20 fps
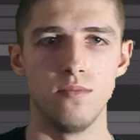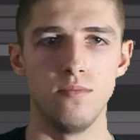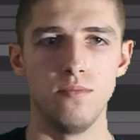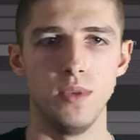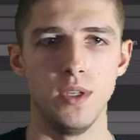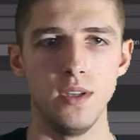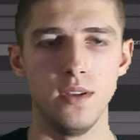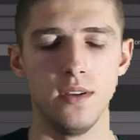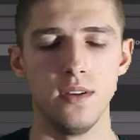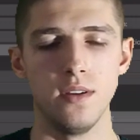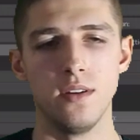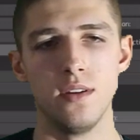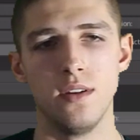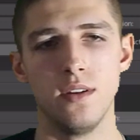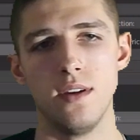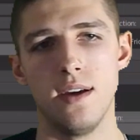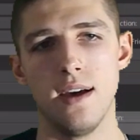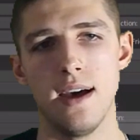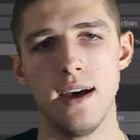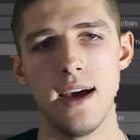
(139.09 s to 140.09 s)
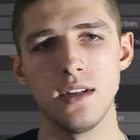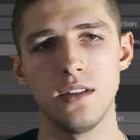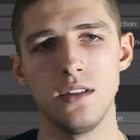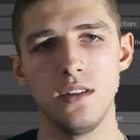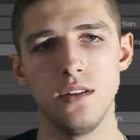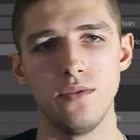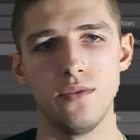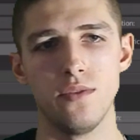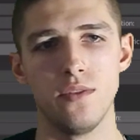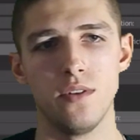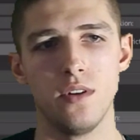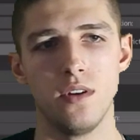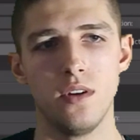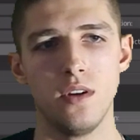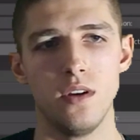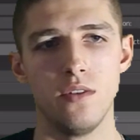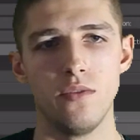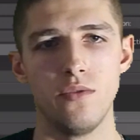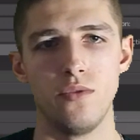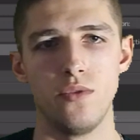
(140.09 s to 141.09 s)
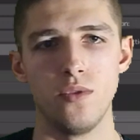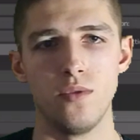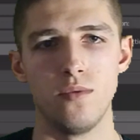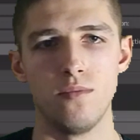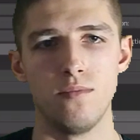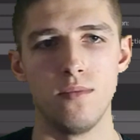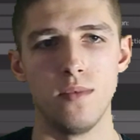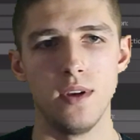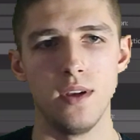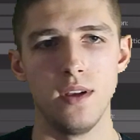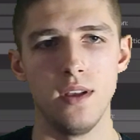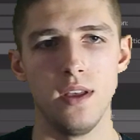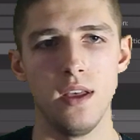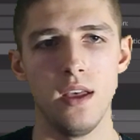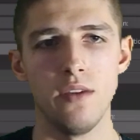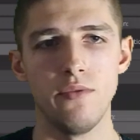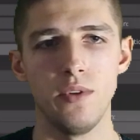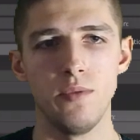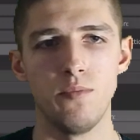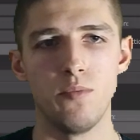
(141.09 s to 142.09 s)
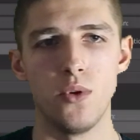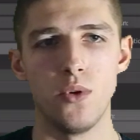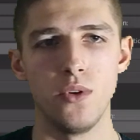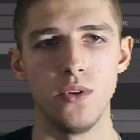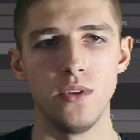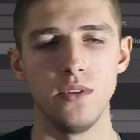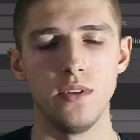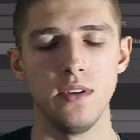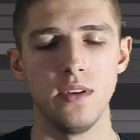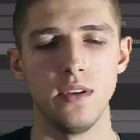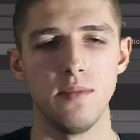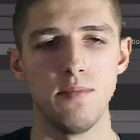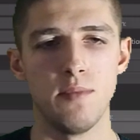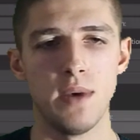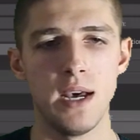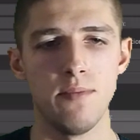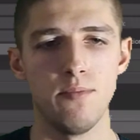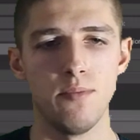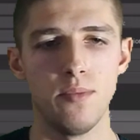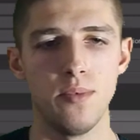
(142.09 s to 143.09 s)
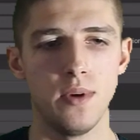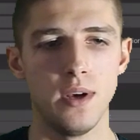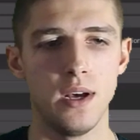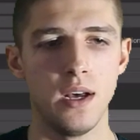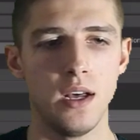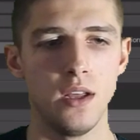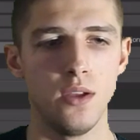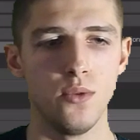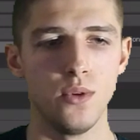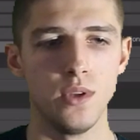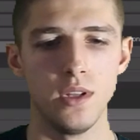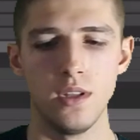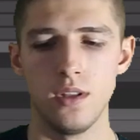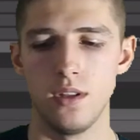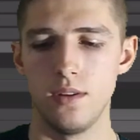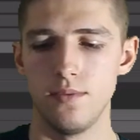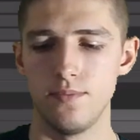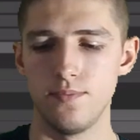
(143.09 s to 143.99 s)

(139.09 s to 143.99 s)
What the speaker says: be active from every point in the map, I will